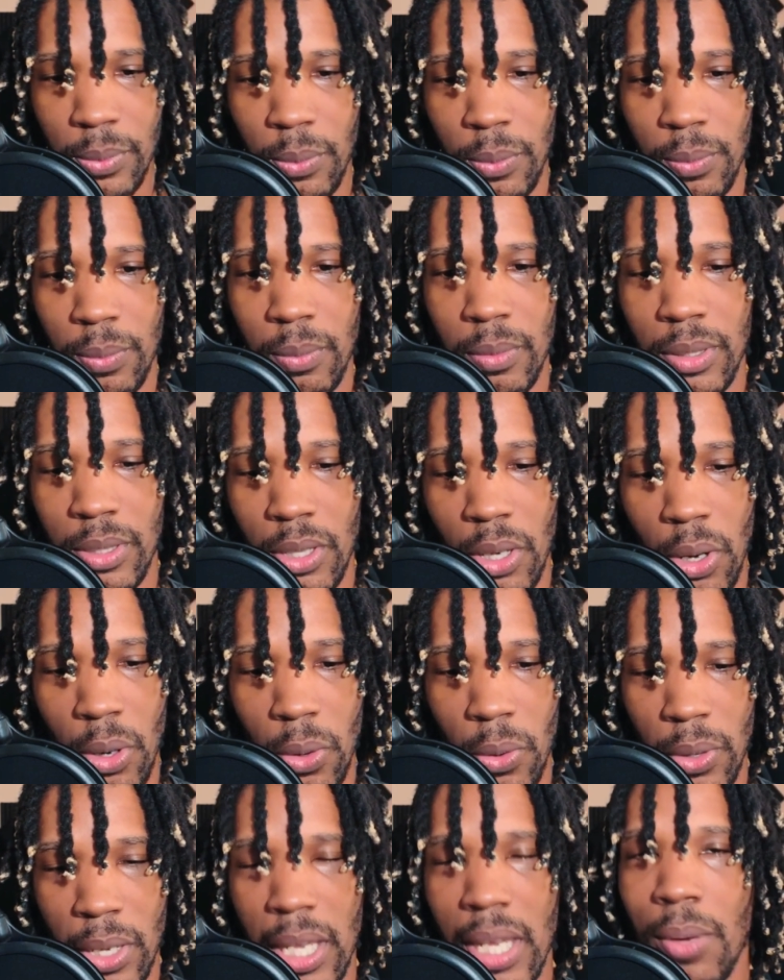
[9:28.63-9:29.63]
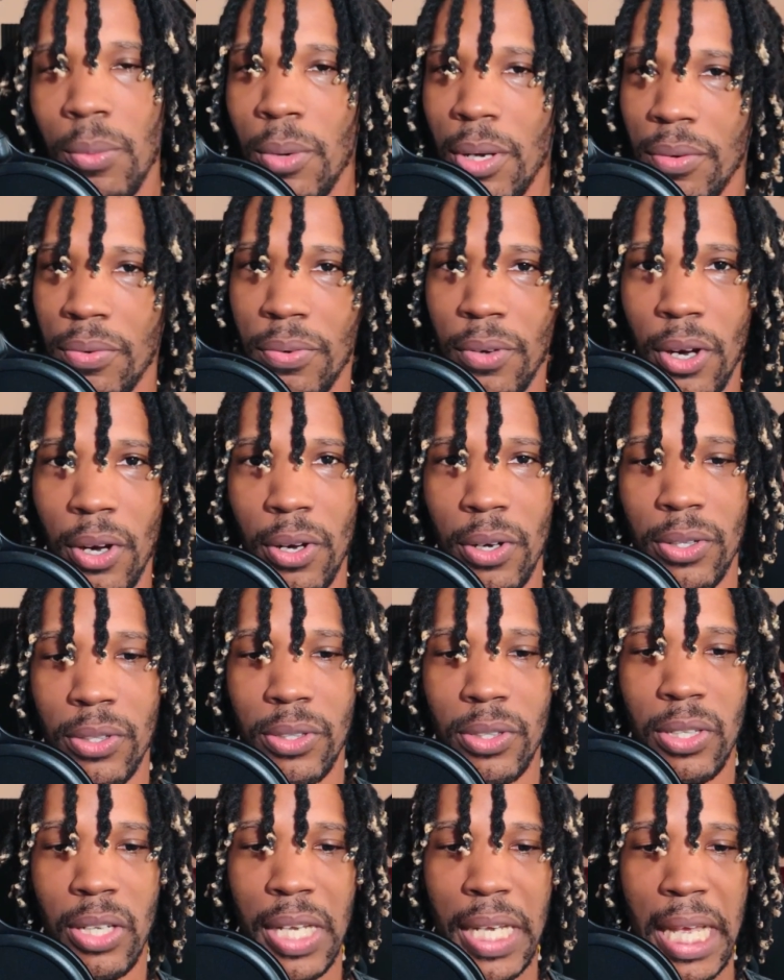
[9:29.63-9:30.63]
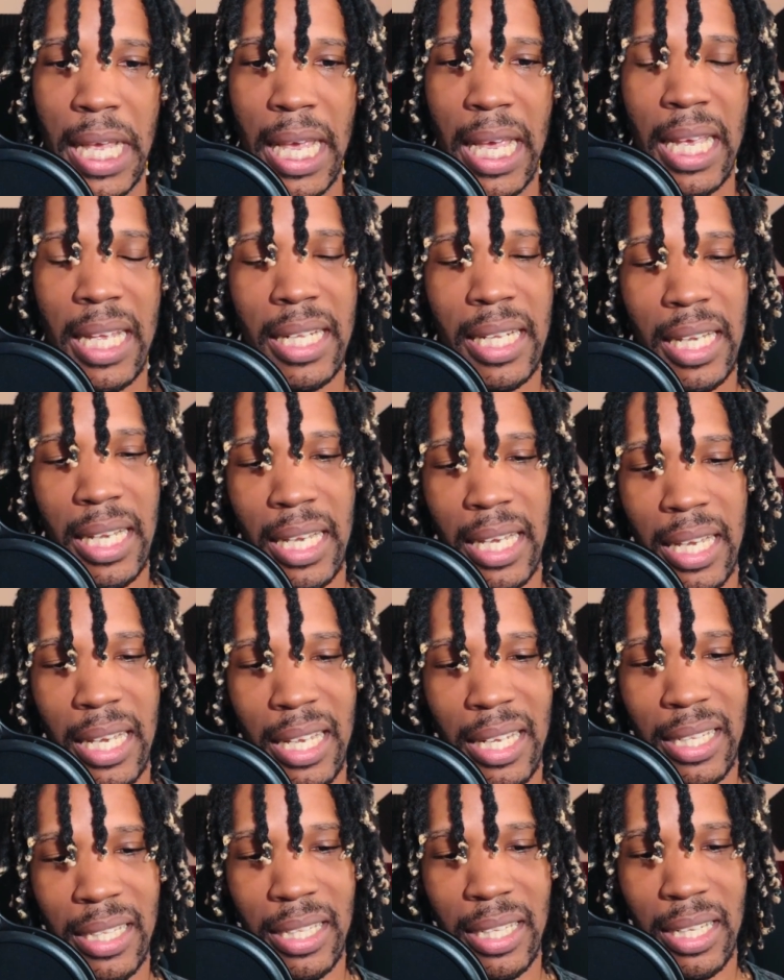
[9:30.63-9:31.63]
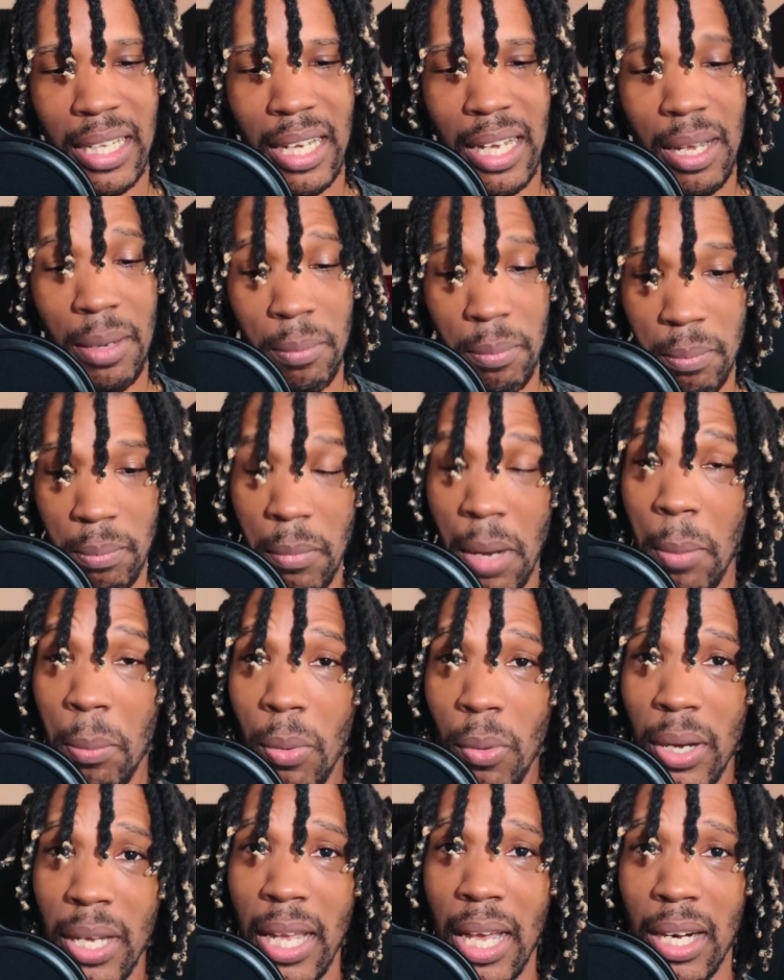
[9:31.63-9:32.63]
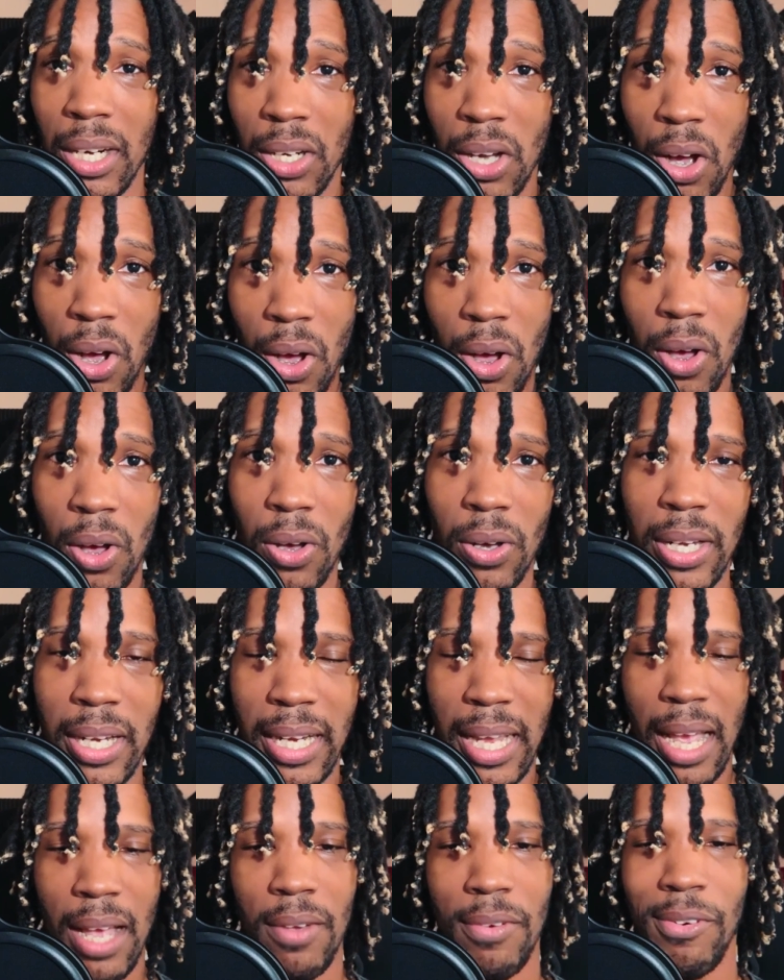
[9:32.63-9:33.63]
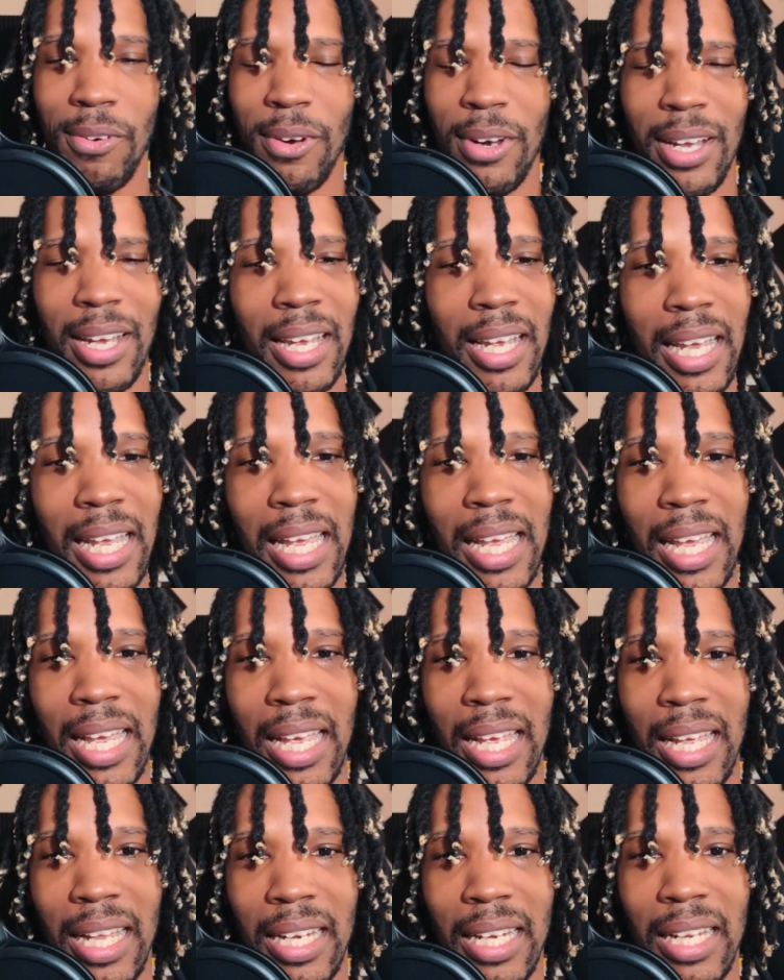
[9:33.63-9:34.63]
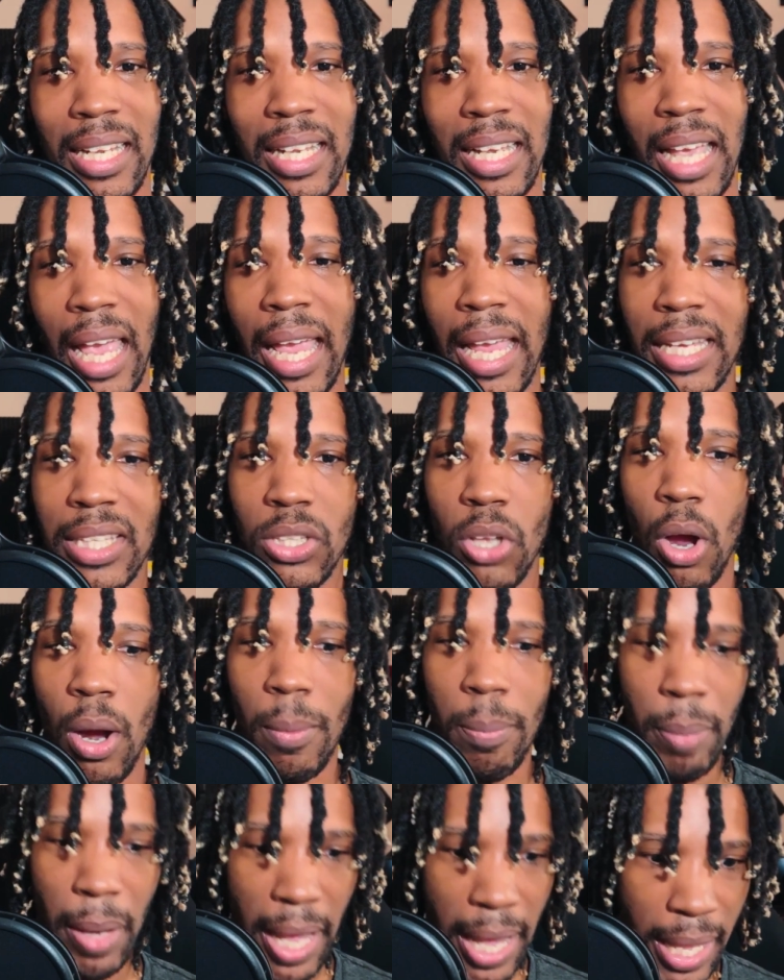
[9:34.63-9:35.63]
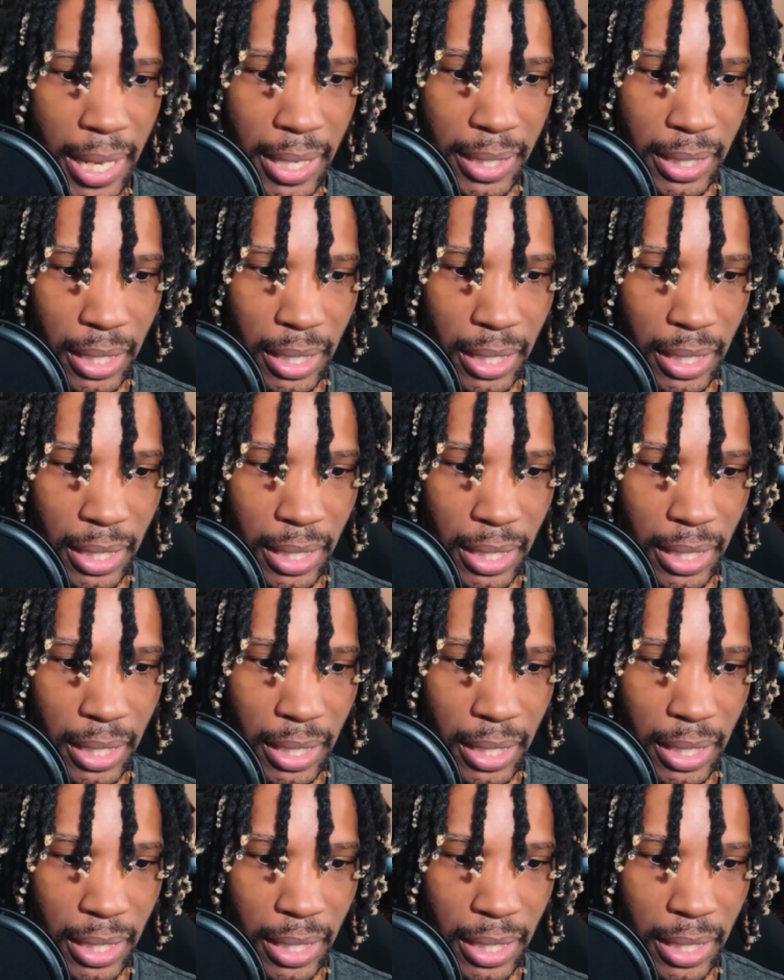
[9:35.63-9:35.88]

So he went first, and then my boy got a call in California, and he started panicking.